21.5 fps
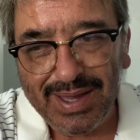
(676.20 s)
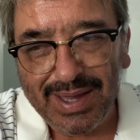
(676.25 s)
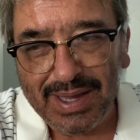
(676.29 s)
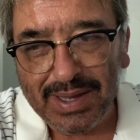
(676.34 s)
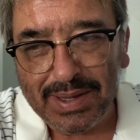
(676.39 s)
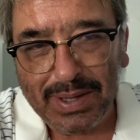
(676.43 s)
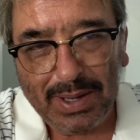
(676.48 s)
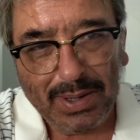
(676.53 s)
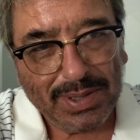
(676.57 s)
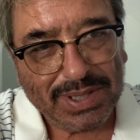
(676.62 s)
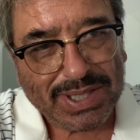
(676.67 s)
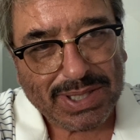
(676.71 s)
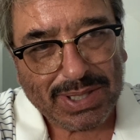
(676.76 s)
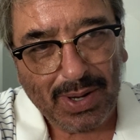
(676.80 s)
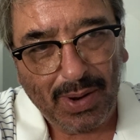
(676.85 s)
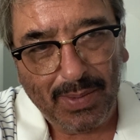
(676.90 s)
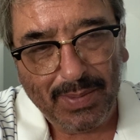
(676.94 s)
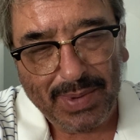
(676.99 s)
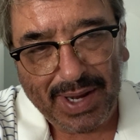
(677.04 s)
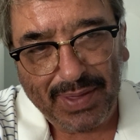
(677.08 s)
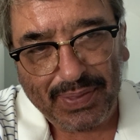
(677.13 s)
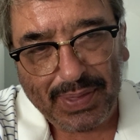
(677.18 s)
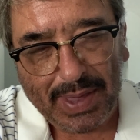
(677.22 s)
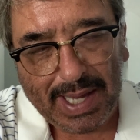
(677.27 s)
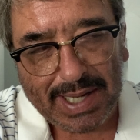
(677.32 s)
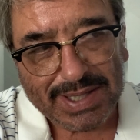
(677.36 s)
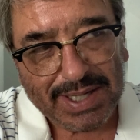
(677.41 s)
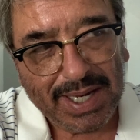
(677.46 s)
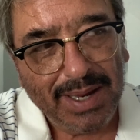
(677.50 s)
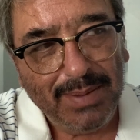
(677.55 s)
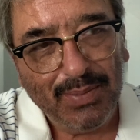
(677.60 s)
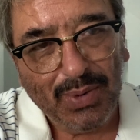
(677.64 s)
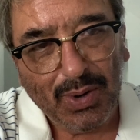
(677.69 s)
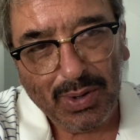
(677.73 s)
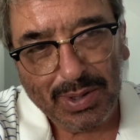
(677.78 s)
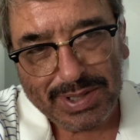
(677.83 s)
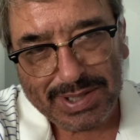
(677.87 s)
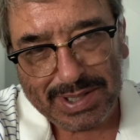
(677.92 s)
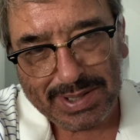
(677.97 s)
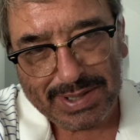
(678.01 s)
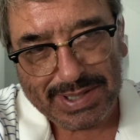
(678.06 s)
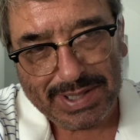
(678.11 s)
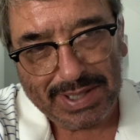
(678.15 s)
There's so many things.
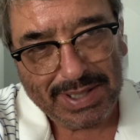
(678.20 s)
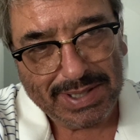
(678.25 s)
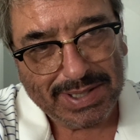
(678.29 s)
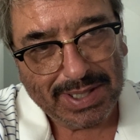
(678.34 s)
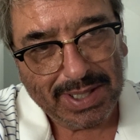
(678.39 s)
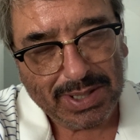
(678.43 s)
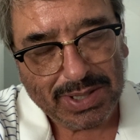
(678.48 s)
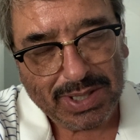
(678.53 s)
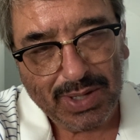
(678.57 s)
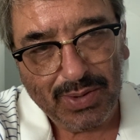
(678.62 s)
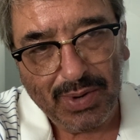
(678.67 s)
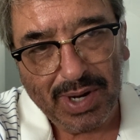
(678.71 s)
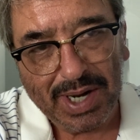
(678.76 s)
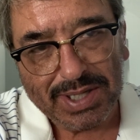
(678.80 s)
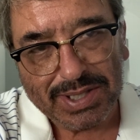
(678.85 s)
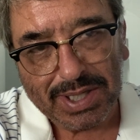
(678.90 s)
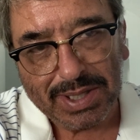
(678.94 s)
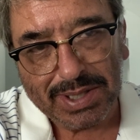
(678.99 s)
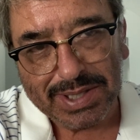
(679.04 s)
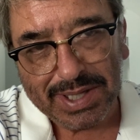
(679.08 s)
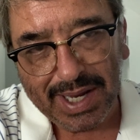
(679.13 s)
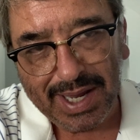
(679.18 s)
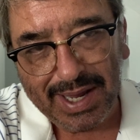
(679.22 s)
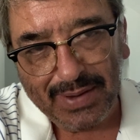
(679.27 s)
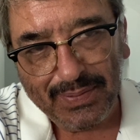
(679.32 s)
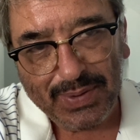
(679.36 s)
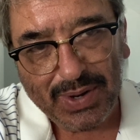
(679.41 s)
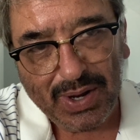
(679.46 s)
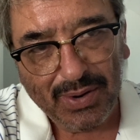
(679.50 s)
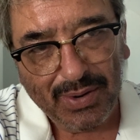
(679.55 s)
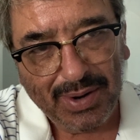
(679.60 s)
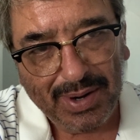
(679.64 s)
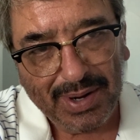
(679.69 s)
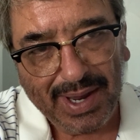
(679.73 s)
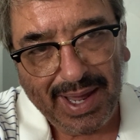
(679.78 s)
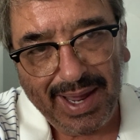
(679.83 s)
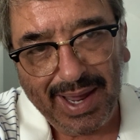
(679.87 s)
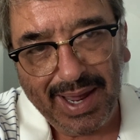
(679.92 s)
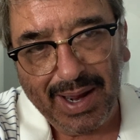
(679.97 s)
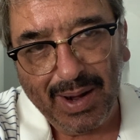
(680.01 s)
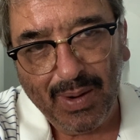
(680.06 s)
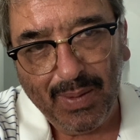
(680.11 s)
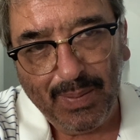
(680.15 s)
Emergency situations. If you're at an
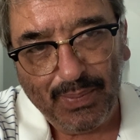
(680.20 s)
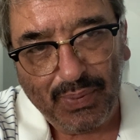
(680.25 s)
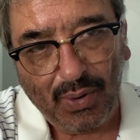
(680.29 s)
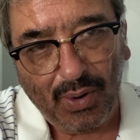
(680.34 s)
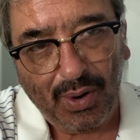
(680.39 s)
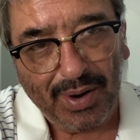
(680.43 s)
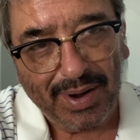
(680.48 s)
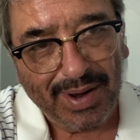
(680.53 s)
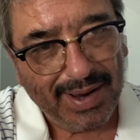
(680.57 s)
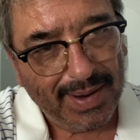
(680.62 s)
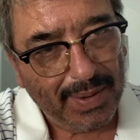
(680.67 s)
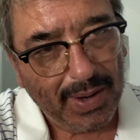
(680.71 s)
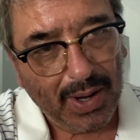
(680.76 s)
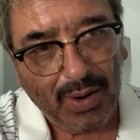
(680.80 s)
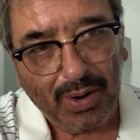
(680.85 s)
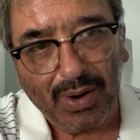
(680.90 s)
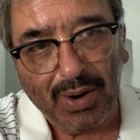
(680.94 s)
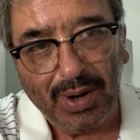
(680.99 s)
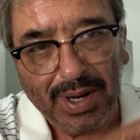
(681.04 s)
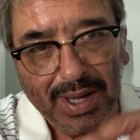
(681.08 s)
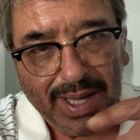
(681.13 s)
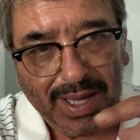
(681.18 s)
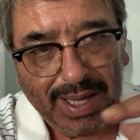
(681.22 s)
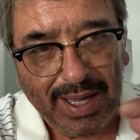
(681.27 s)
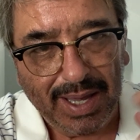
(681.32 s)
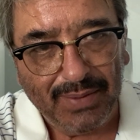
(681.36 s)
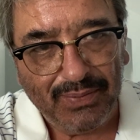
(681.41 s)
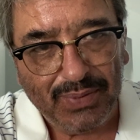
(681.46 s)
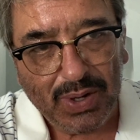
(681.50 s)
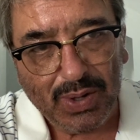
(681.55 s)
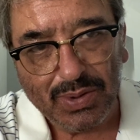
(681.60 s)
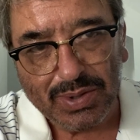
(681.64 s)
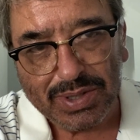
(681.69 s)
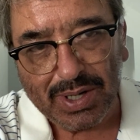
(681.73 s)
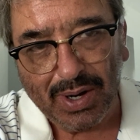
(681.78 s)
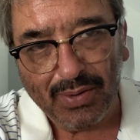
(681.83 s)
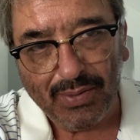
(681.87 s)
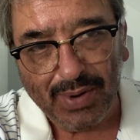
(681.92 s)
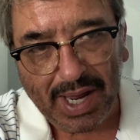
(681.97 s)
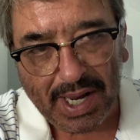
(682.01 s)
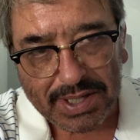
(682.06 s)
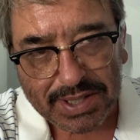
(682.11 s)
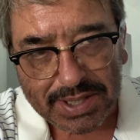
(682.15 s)
airport and they're going to give you
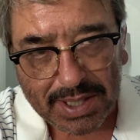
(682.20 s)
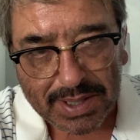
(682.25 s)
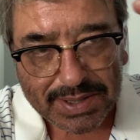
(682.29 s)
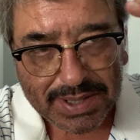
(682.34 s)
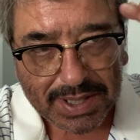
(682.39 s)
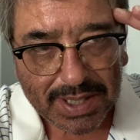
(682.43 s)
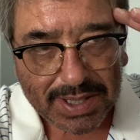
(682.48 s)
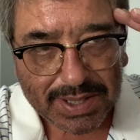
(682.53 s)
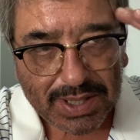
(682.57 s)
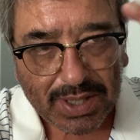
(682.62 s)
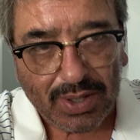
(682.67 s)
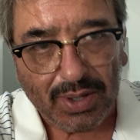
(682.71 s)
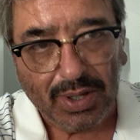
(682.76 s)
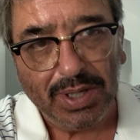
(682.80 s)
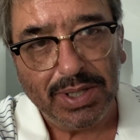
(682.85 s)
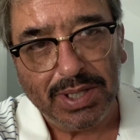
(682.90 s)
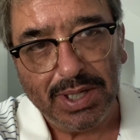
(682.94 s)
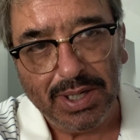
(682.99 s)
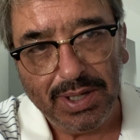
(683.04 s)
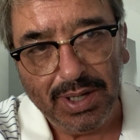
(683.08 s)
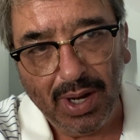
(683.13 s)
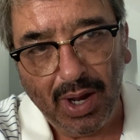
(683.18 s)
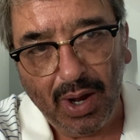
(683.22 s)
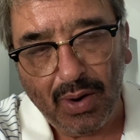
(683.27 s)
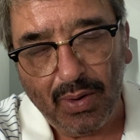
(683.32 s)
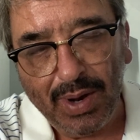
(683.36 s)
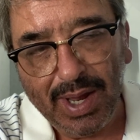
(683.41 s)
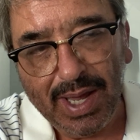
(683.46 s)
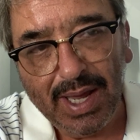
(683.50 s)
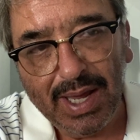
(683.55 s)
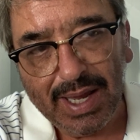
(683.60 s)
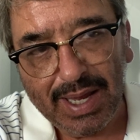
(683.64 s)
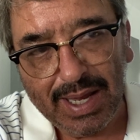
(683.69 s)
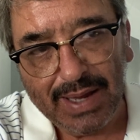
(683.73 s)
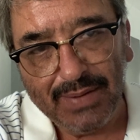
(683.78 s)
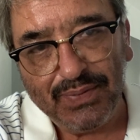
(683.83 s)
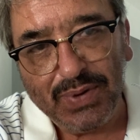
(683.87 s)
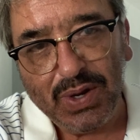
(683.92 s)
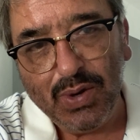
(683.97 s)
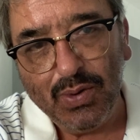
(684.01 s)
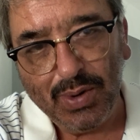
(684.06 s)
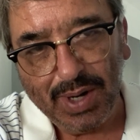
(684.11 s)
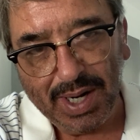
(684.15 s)
directions, it's good to know.
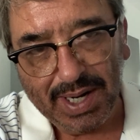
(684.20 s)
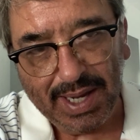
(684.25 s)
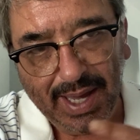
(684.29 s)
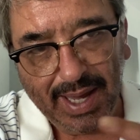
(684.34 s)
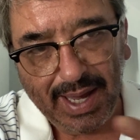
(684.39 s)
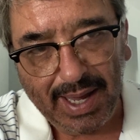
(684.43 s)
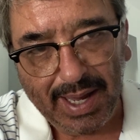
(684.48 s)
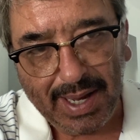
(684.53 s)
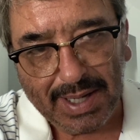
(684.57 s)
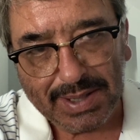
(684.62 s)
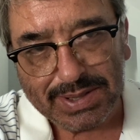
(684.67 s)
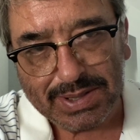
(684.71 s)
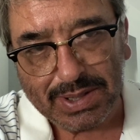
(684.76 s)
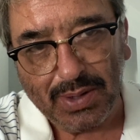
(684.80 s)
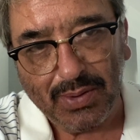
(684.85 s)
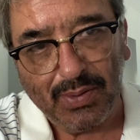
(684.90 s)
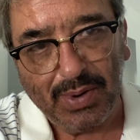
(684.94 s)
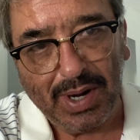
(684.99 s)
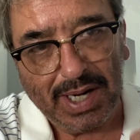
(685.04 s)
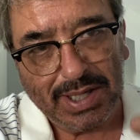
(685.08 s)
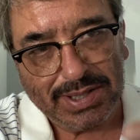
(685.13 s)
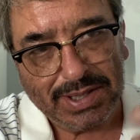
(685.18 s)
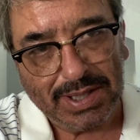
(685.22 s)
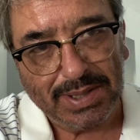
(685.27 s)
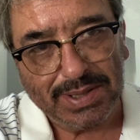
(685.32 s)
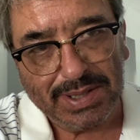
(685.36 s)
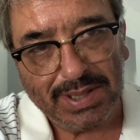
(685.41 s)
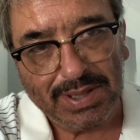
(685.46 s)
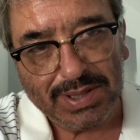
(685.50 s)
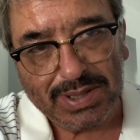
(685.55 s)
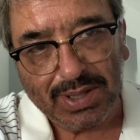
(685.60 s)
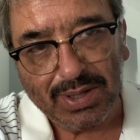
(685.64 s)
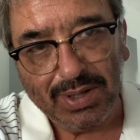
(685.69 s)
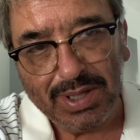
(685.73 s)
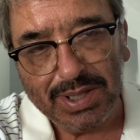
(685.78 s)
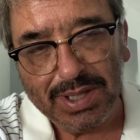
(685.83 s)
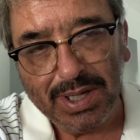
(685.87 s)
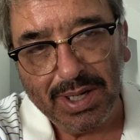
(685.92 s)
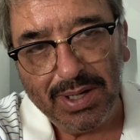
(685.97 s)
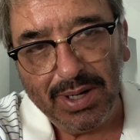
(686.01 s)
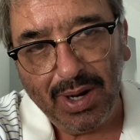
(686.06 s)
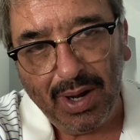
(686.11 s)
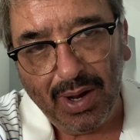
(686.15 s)
If you want to ask directions, it's good
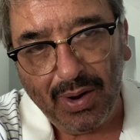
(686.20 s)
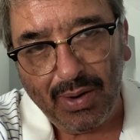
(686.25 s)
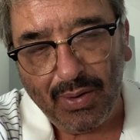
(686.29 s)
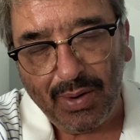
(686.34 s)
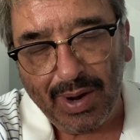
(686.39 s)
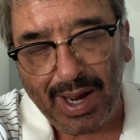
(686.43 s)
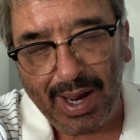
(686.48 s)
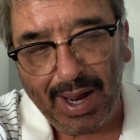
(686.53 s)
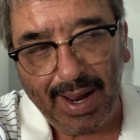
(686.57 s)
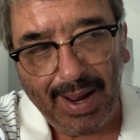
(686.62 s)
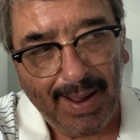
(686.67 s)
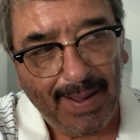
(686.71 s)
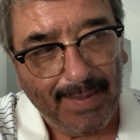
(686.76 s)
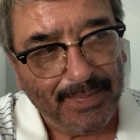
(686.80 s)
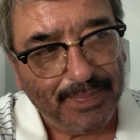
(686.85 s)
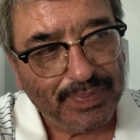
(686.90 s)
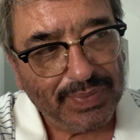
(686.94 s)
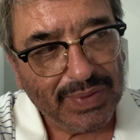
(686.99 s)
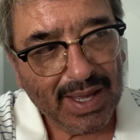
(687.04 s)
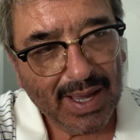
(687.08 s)
to know.